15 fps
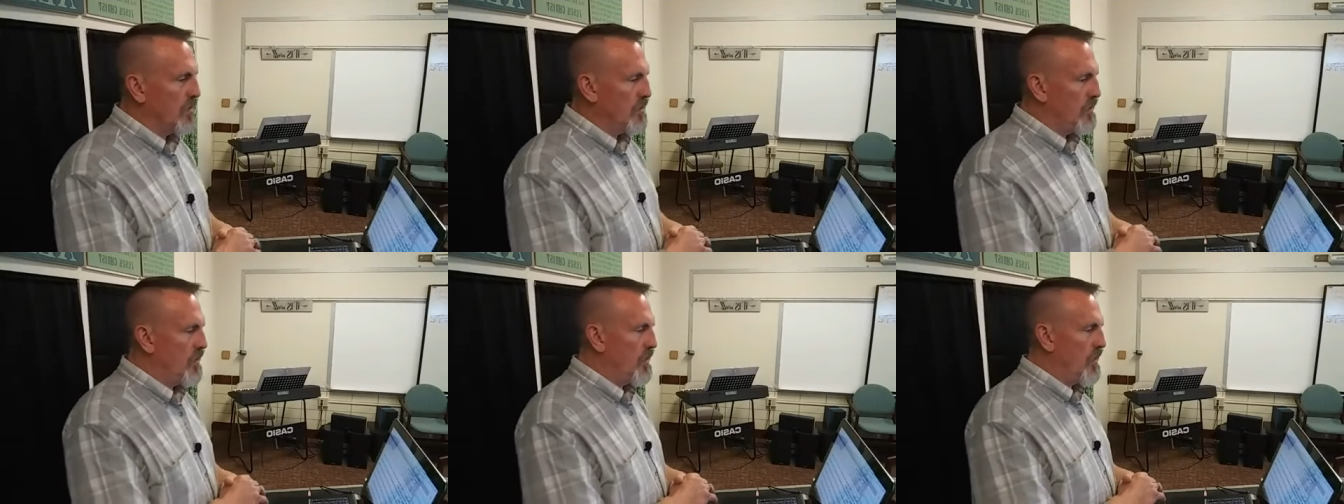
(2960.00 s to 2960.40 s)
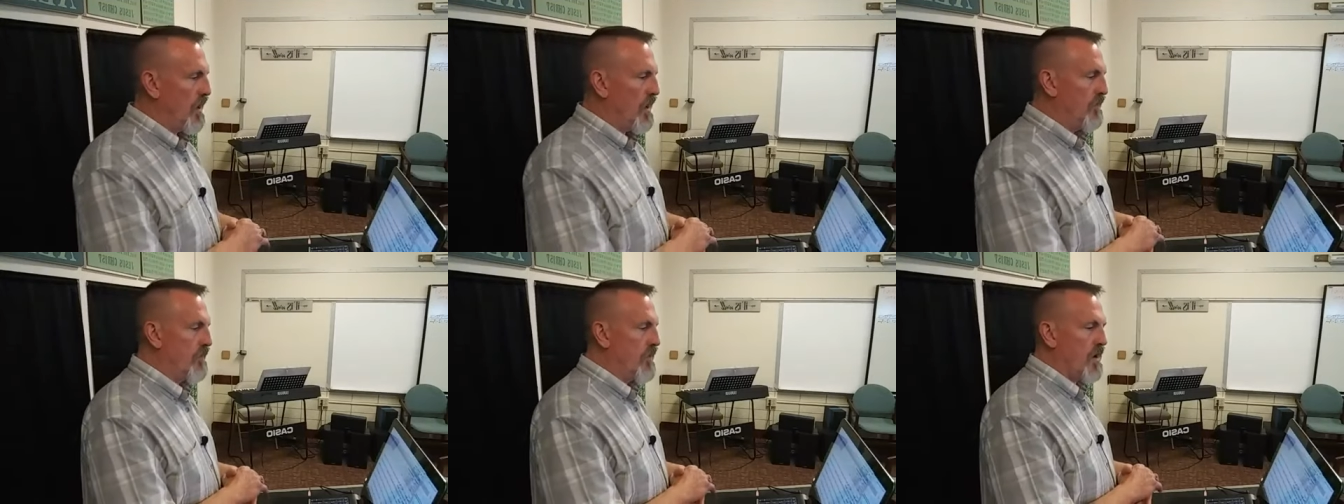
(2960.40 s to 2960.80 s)
You
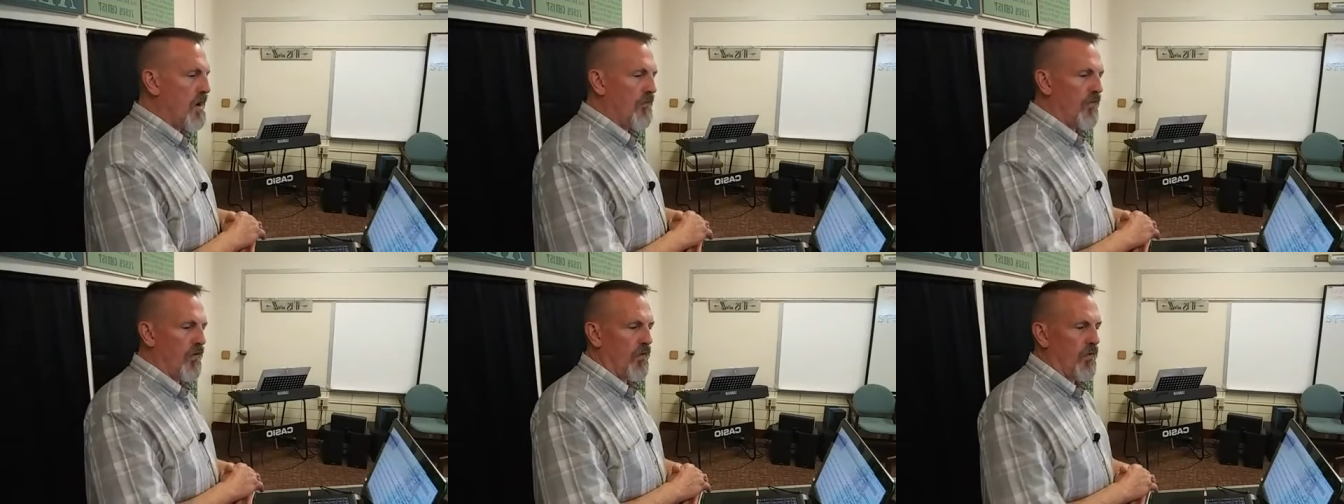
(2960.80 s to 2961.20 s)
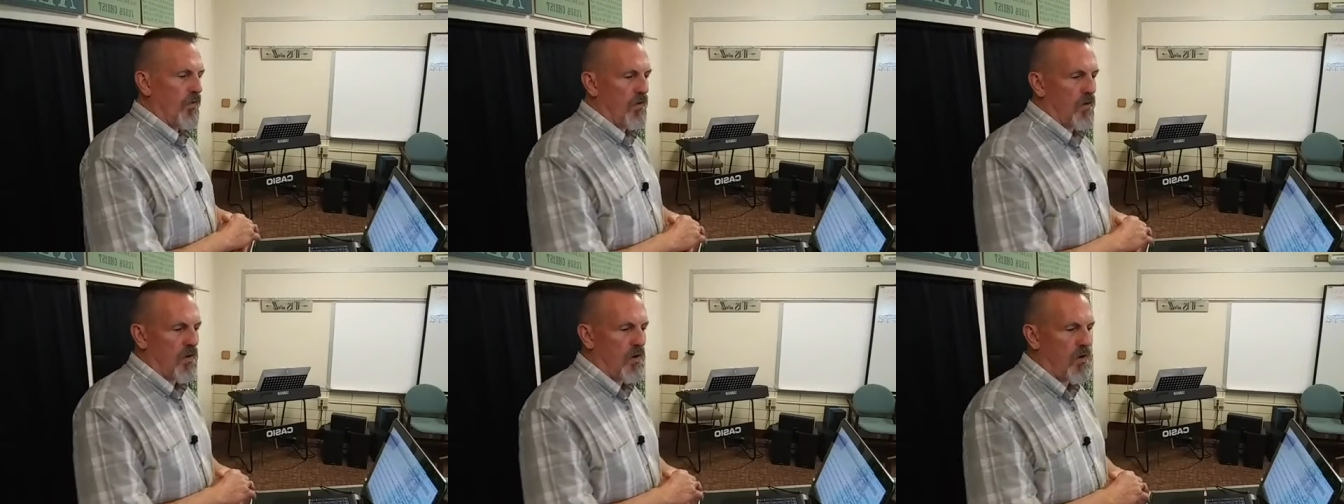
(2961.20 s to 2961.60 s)
have
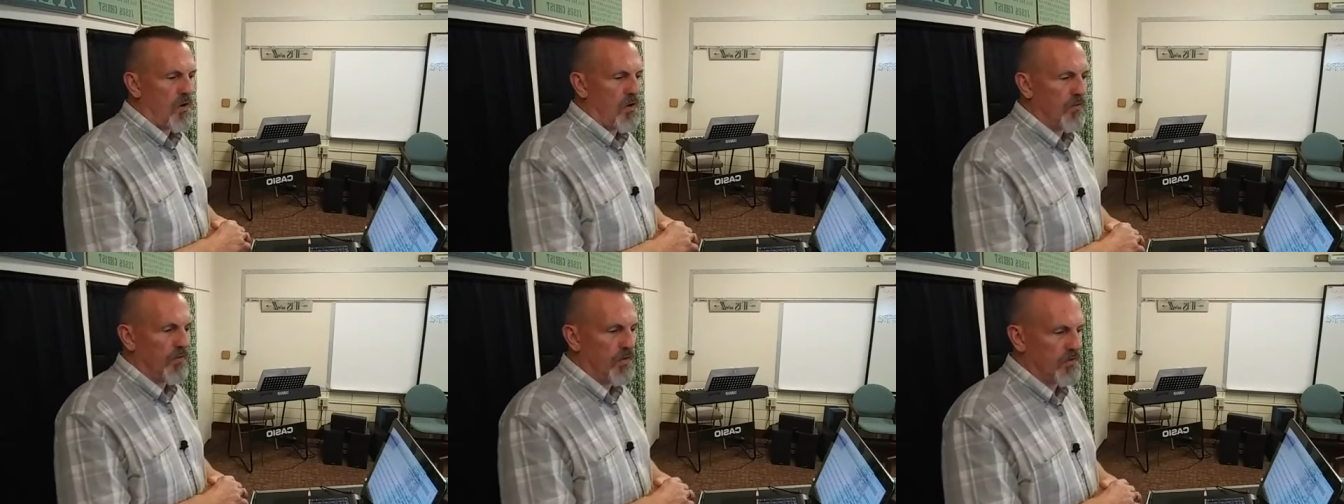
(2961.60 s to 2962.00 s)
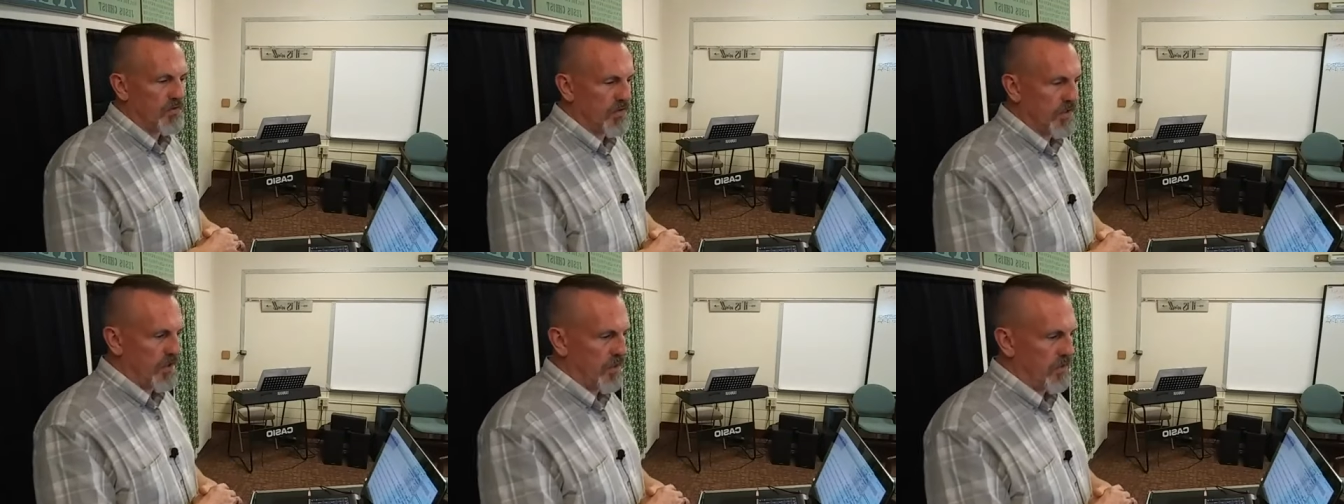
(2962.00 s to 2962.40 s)
covered all their
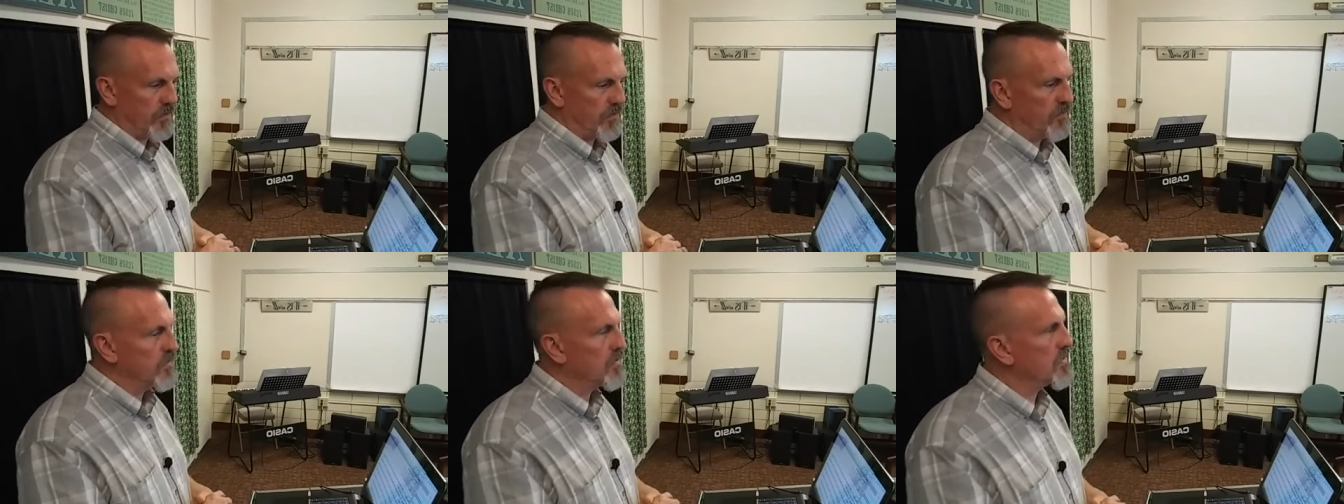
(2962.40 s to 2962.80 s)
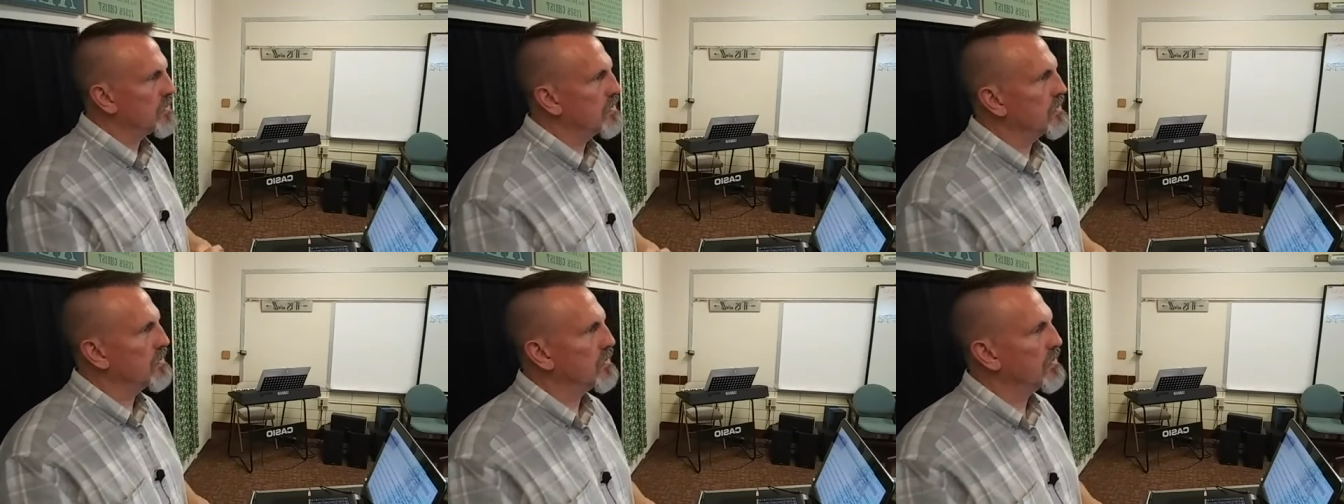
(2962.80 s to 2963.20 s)
sins.